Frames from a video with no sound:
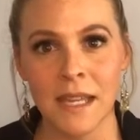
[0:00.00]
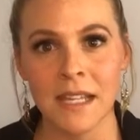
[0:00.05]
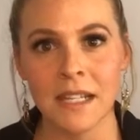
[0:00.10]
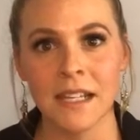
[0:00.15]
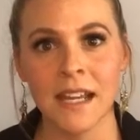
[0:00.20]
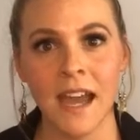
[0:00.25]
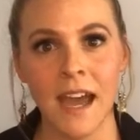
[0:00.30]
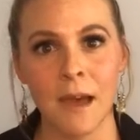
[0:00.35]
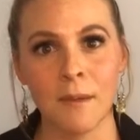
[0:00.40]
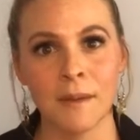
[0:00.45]

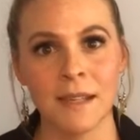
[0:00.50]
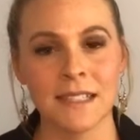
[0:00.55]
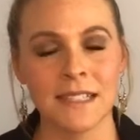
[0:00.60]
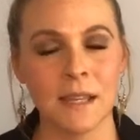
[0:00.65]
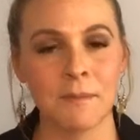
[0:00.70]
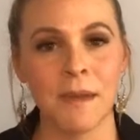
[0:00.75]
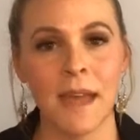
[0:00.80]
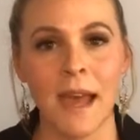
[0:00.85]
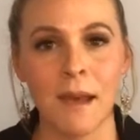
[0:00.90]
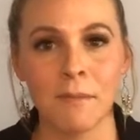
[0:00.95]
in comments.
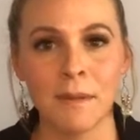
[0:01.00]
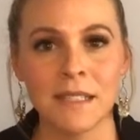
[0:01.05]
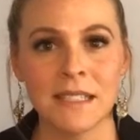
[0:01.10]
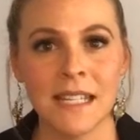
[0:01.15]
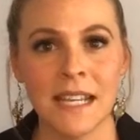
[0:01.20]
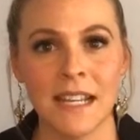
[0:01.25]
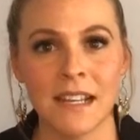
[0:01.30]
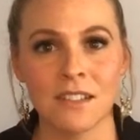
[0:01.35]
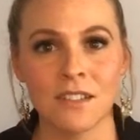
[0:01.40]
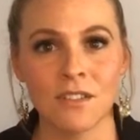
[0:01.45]
I'm happy
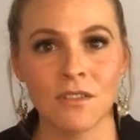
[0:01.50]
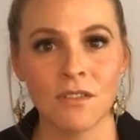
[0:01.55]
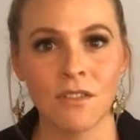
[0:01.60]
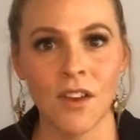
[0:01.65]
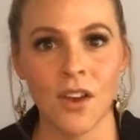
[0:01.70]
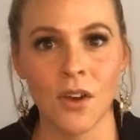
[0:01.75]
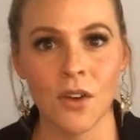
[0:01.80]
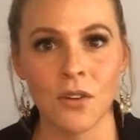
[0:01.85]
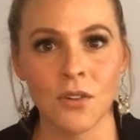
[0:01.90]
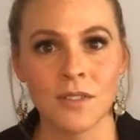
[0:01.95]
to answer
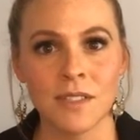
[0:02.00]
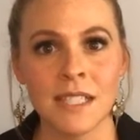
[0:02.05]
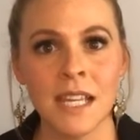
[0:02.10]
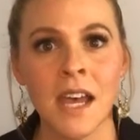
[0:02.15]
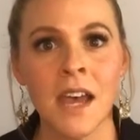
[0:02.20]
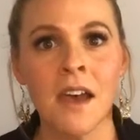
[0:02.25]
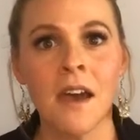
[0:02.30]
those.